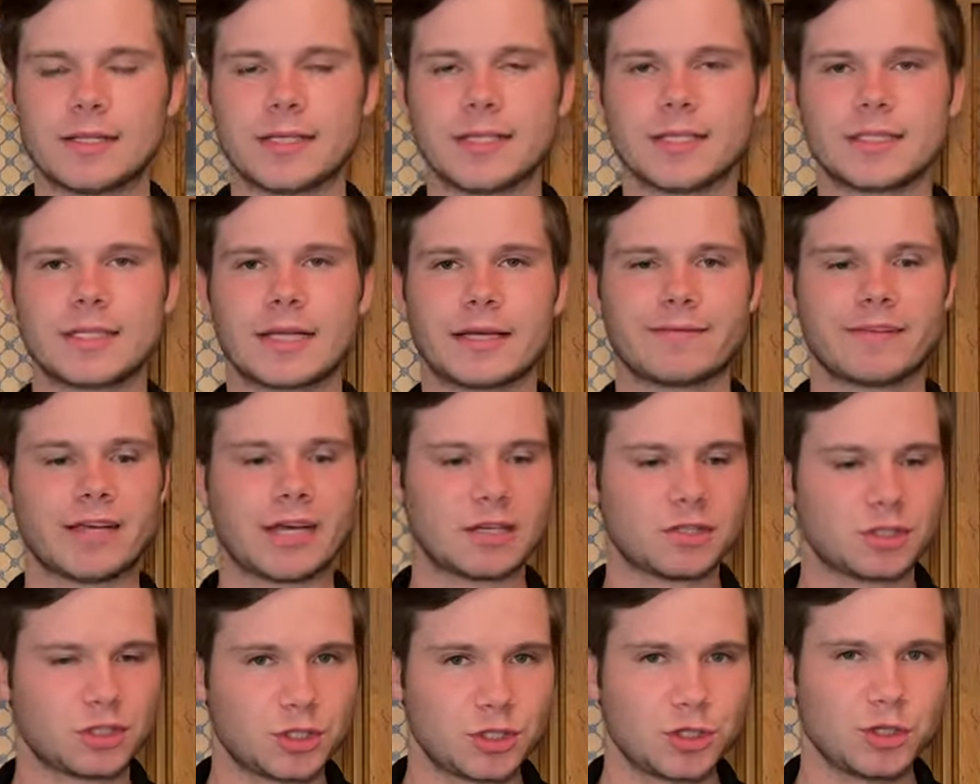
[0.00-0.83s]
least, I've
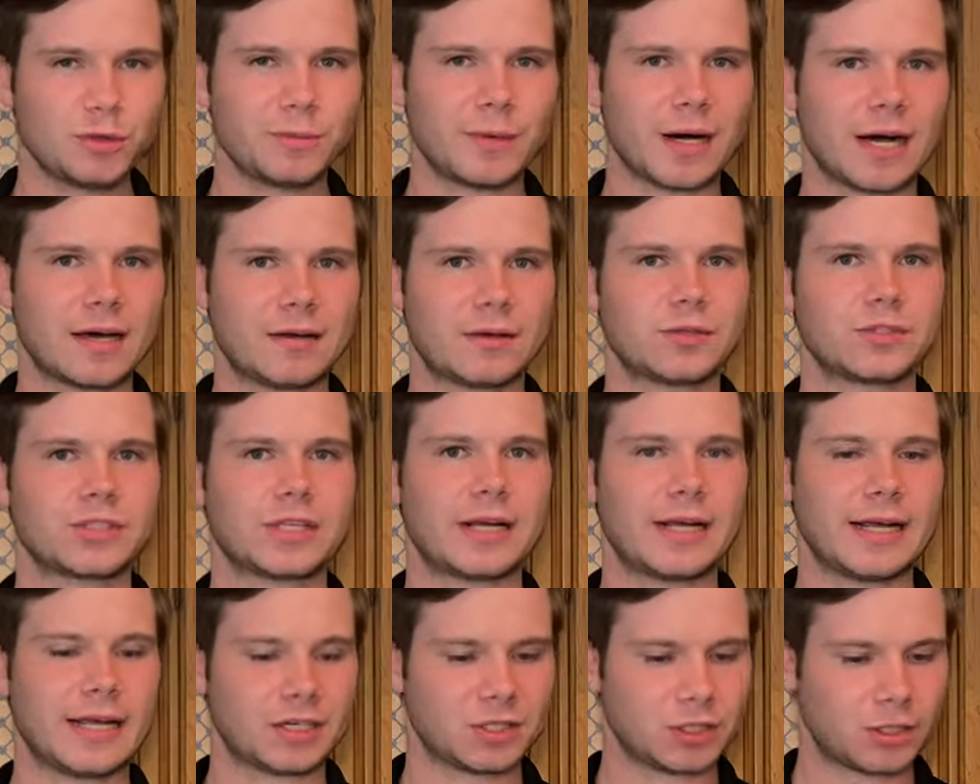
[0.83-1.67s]
got two bottles that
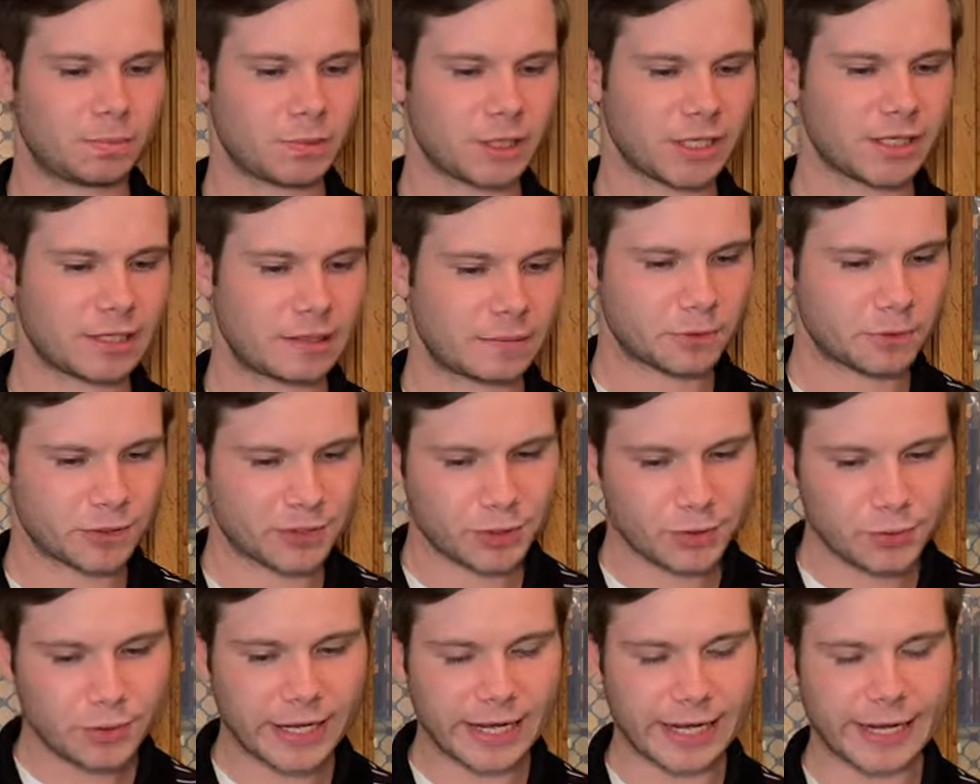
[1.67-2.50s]
I actually picked
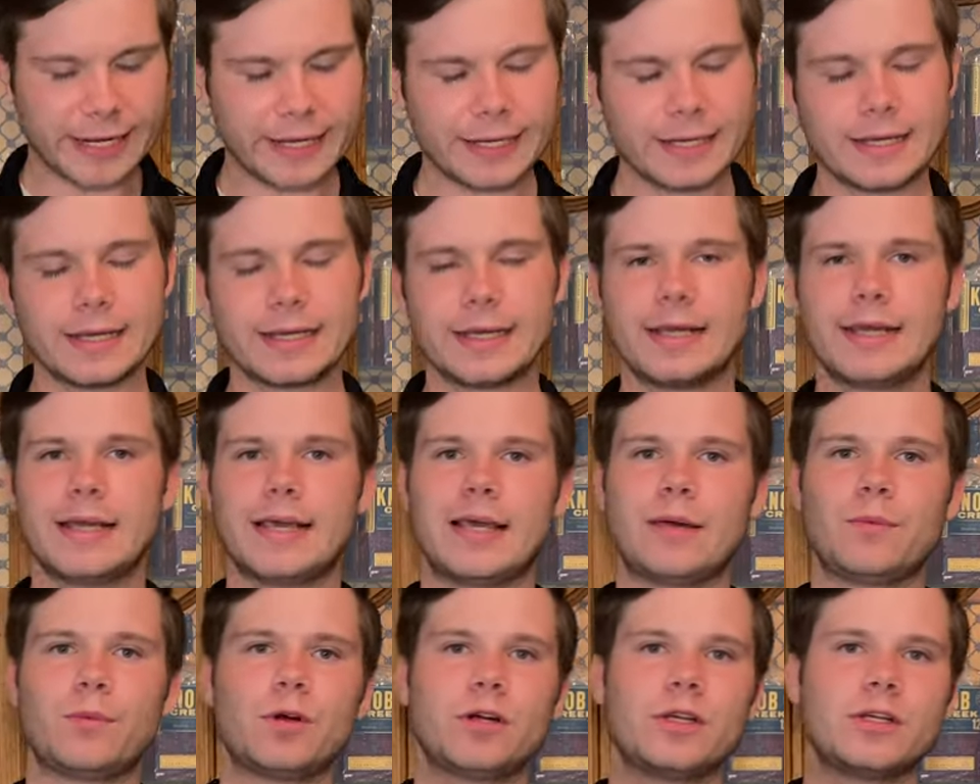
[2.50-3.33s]
today
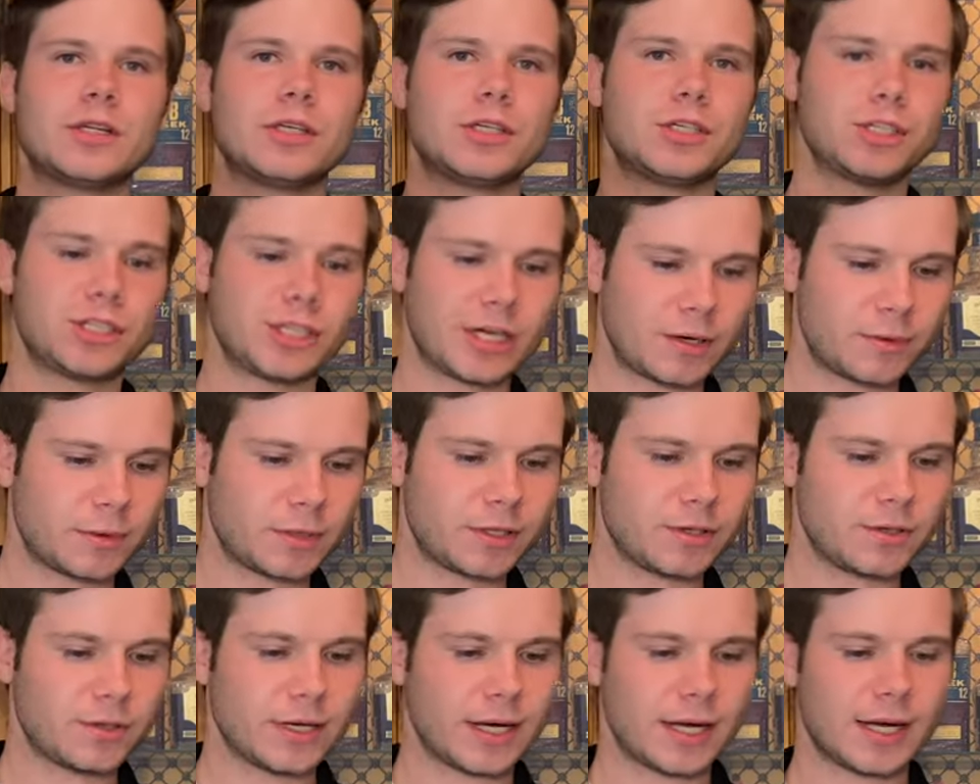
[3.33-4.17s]
and wanted to share with
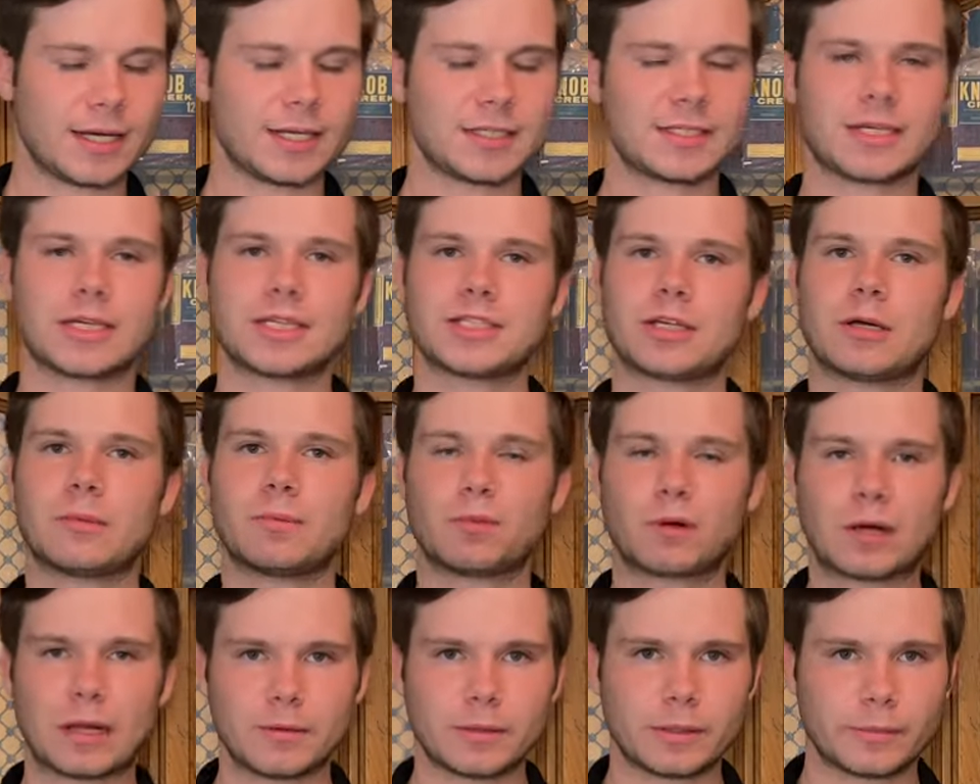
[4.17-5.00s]
you guys because I'll
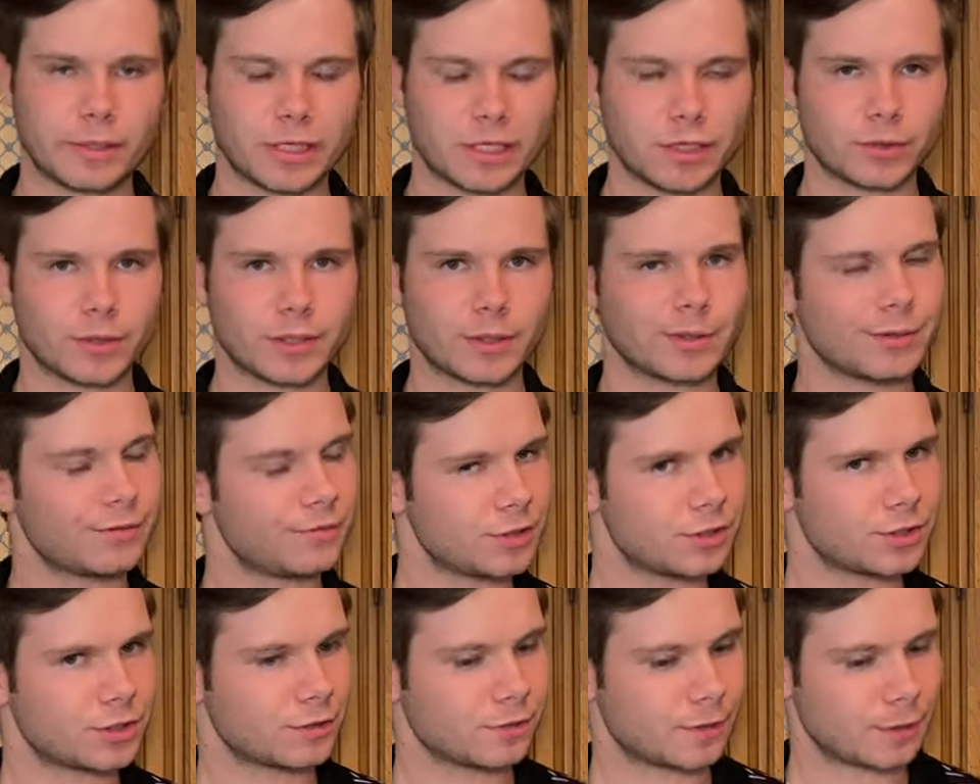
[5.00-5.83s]
probably be doing
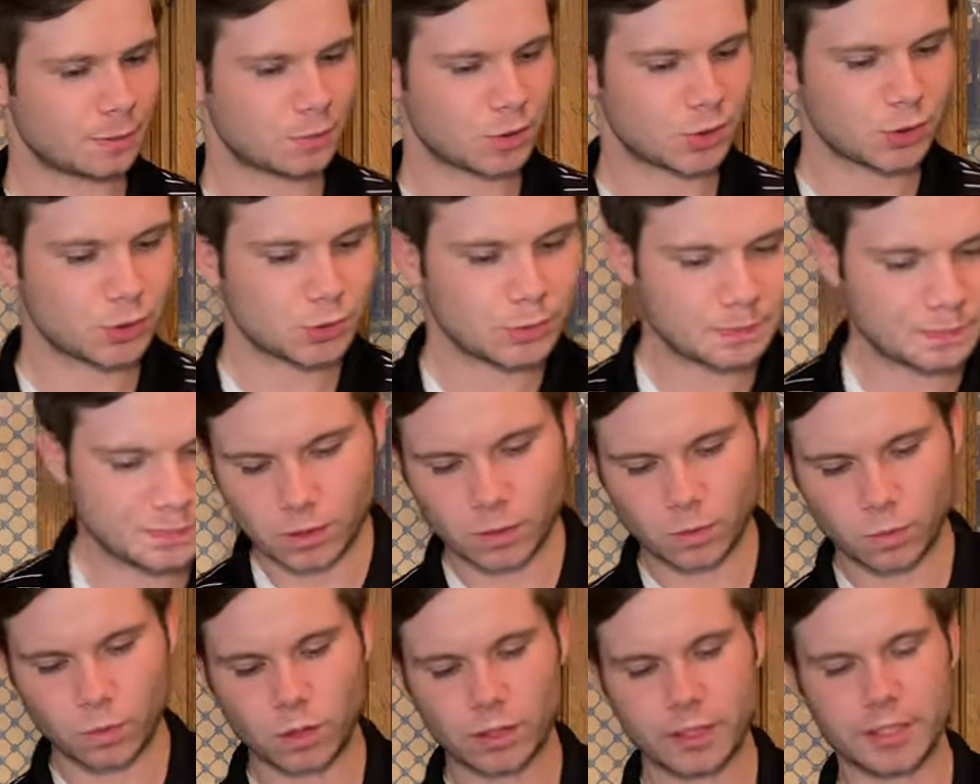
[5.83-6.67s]
reviews of them soon.
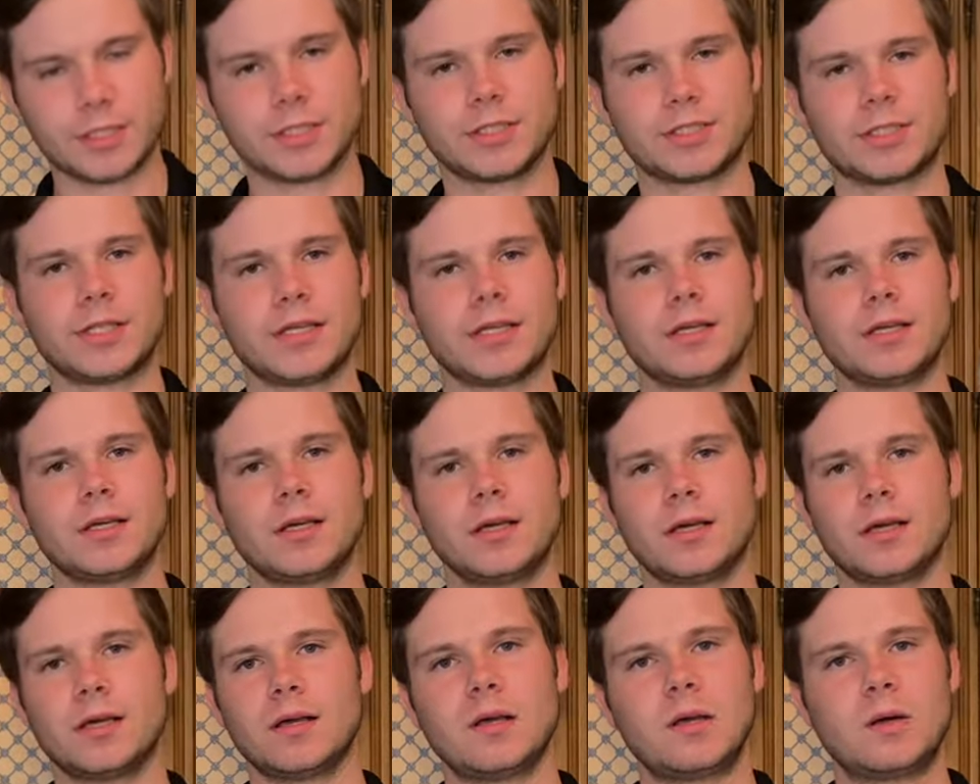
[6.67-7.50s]
One is the
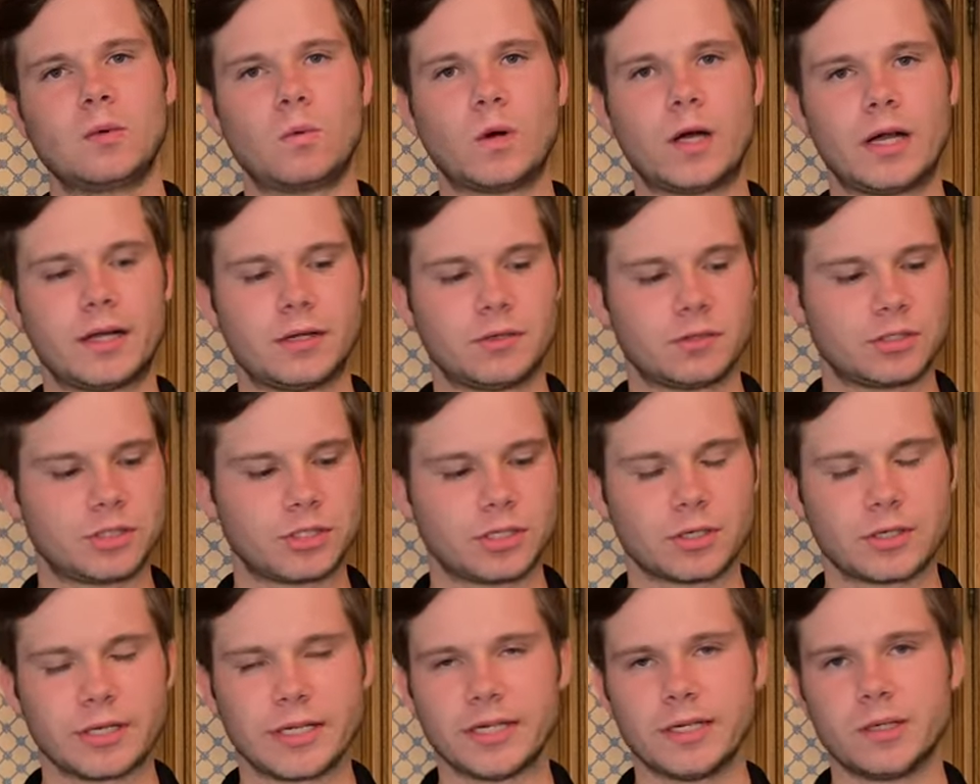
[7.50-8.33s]
Wild
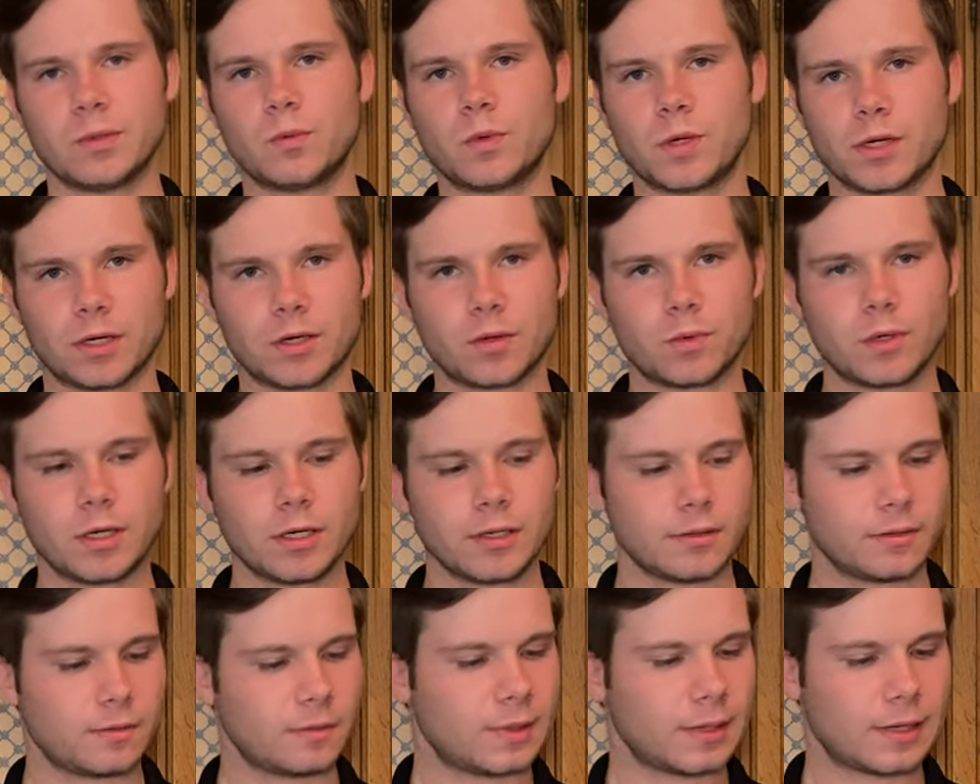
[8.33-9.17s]
Turkey 101.